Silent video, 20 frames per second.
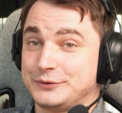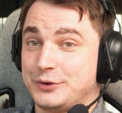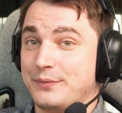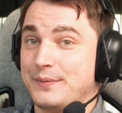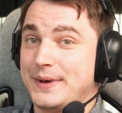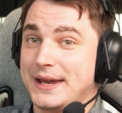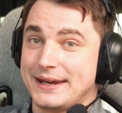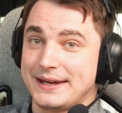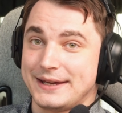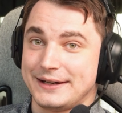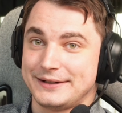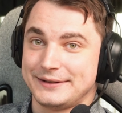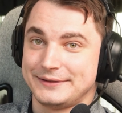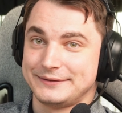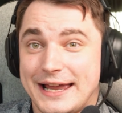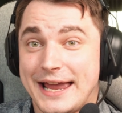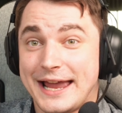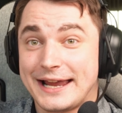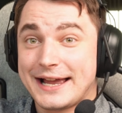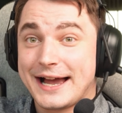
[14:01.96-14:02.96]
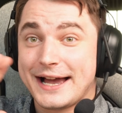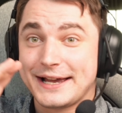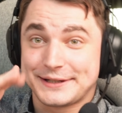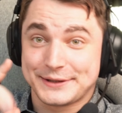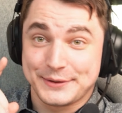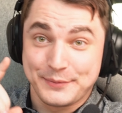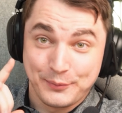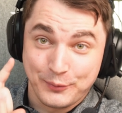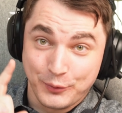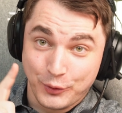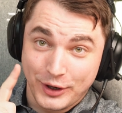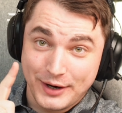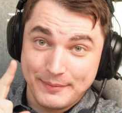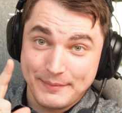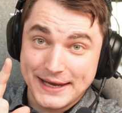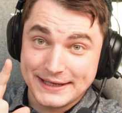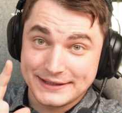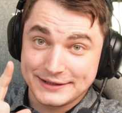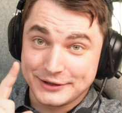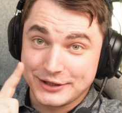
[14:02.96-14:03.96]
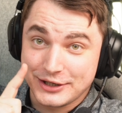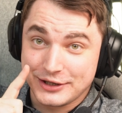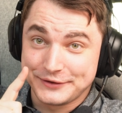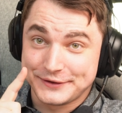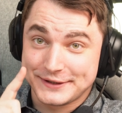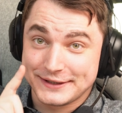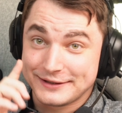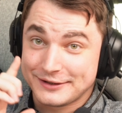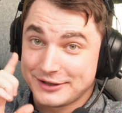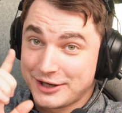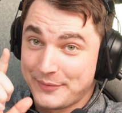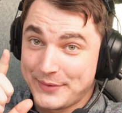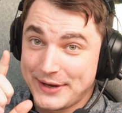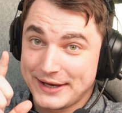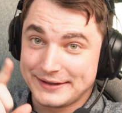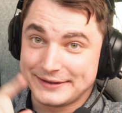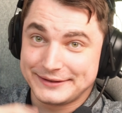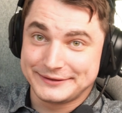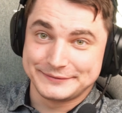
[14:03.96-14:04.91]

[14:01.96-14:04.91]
to make it. And guys, more amazing content coming.